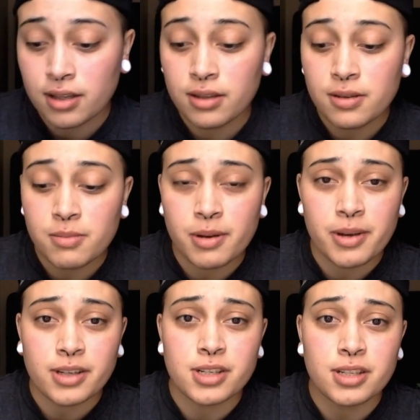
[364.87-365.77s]
I'm
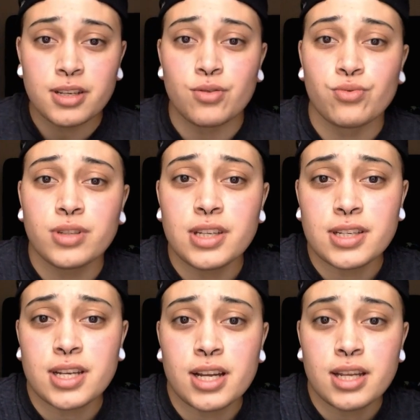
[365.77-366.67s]
actually really
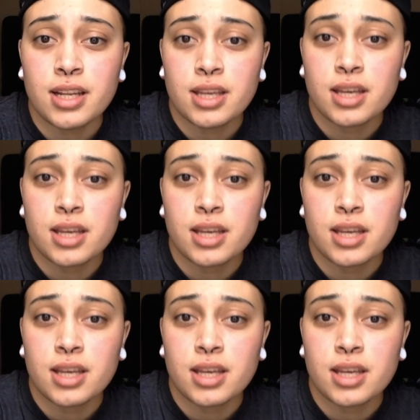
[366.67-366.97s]
excited